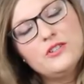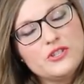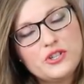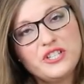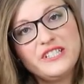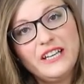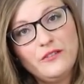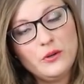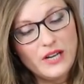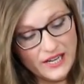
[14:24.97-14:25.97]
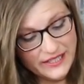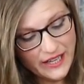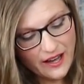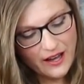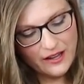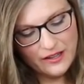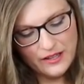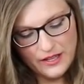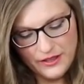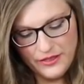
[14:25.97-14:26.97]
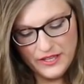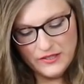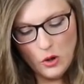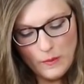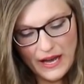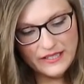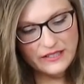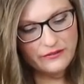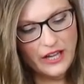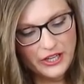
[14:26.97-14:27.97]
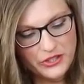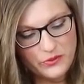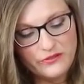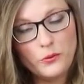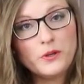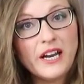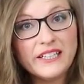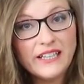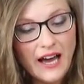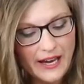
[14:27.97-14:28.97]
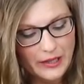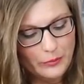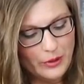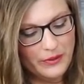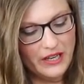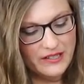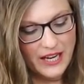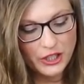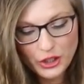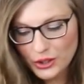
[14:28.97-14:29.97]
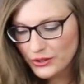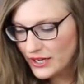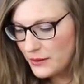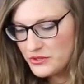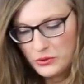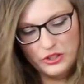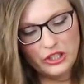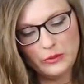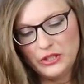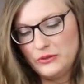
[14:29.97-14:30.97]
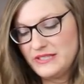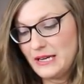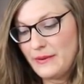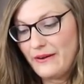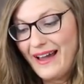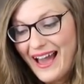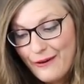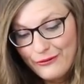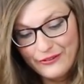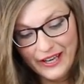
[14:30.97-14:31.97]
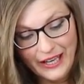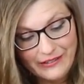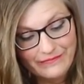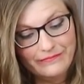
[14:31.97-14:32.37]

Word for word: So just to give you an idea, This whole box of lettuce was $4.99, but because I knew that I was only going to be using about half of it,